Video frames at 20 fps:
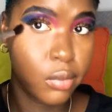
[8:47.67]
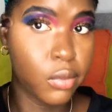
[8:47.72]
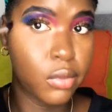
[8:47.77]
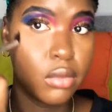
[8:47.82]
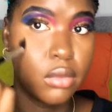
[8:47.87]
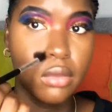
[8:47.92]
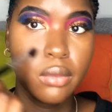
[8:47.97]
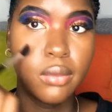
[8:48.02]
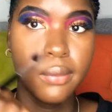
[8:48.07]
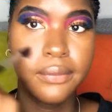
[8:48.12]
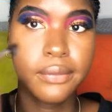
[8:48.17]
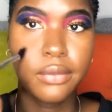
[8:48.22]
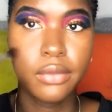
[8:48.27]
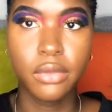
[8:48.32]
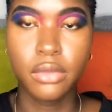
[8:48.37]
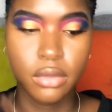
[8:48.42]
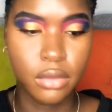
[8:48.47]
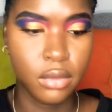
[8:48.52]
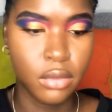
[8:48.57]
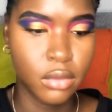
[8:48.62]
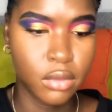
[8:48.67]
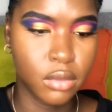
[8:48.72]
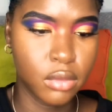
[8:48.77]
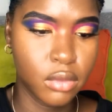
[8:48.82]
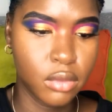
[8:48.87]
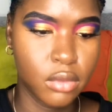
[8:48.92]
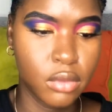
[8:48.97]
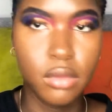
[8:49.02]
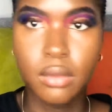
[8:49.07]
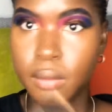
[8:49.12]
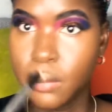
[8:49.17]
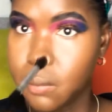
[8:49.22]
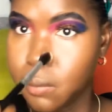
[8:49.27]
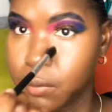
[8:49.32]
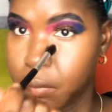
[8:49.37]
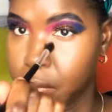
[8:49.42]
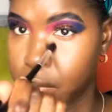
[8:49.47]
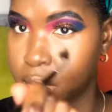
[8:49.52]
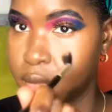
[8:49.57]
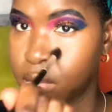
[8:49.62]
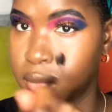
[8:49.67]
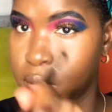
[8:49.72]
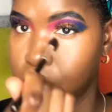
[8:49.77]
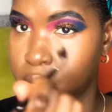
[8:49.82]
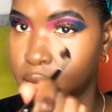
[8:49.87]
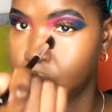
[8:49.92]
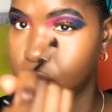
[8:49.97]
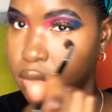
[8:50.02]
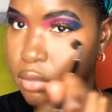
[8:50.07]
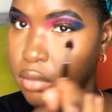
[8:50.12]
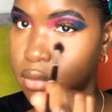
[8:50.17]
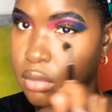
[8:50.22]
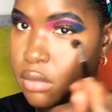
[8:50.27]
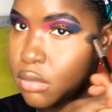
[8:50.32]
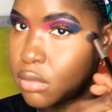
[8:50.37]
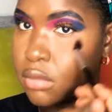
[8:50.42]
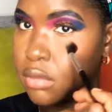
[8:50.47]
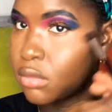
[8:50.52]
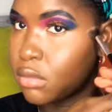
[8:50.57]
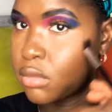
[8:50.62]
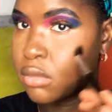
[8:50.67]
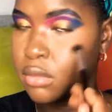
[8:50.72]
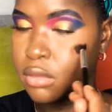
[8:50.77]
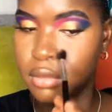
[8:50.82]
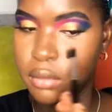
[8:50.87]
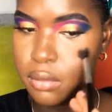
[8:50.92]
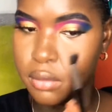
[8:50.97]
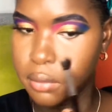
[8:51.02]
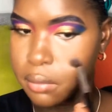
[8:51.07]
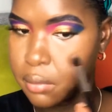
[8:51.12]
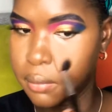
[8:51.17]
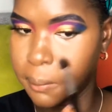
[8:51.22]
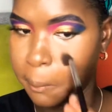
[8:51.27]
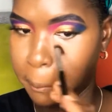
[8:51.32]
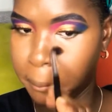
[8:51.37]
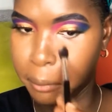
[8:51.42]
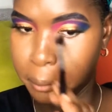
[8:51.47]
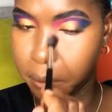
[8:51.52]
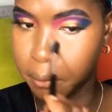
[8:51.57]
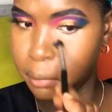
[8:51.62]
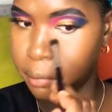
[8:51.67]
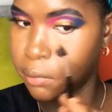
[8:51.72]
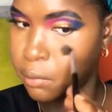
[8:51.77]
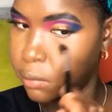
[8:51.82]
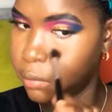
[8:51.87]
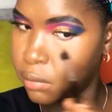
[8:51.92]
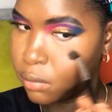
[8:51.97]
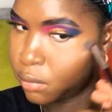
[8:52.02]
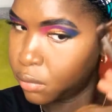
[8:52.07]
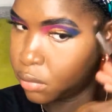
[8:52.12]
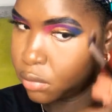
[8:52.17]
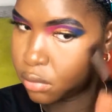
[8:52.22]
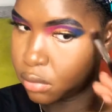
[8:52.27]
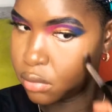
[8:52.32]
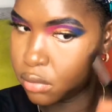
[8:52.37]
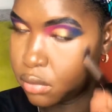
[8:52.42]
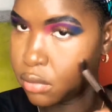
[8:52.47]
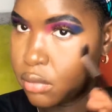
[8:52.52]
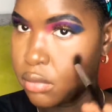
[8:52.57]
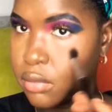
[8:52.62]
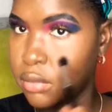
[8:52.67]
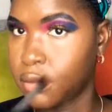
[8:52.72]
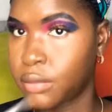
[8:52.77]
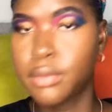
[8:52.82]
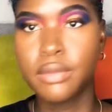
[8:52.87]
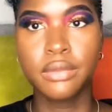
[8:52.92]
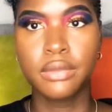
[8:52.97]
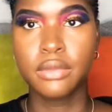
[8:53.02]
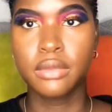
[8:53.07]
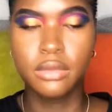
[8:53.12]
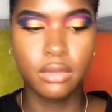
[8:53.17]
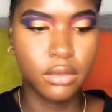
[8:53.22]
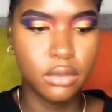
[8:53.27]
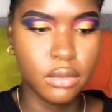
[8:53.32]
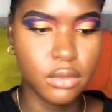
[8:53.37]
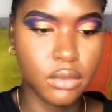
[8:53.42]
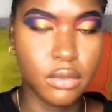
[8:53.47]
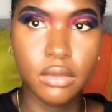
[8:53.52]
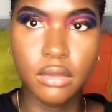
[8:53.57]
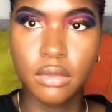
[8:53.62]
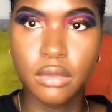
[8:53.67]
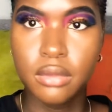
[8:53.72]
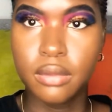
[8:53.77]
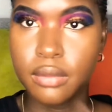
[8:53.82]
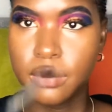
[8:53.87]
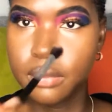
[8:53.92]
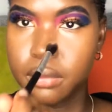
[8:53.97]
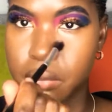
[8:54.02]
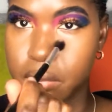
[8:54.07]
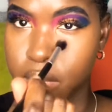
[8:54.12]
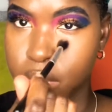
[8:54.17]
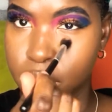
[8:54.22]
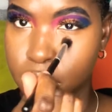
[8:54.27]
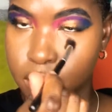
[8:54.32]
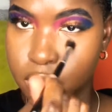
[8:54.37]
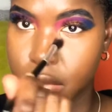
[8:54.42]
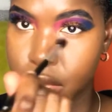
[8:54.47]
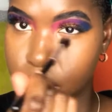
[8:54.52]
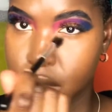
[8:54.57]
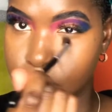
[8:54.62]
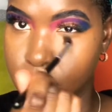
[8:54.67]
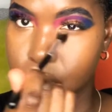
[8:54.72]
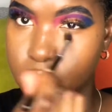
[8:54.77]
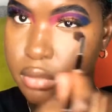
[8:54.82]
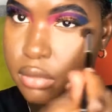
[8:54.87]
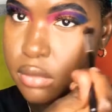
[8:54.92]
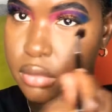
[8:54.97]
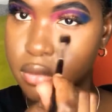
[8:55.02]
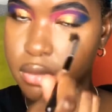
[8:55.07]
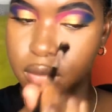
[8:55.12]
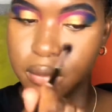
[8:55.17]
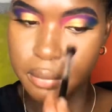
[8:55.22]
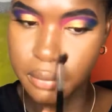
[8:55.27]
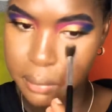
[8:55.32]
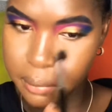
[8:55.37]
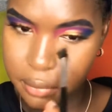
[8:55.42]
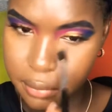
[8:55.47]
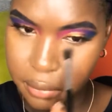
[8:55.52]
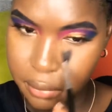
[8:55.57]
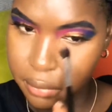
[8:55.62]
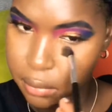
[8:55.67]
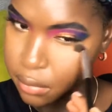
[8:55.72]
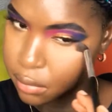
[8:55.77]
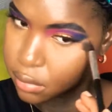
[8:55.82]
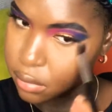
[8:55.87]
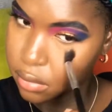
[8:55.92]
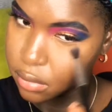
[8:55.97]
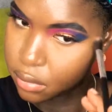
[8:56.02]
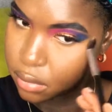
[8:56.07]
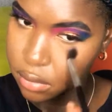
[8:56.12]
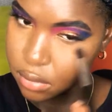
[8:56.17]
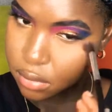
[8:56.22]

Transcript: really set underneath my eyes, and then we go in with my concealer brush and then just blend everything together afterwards.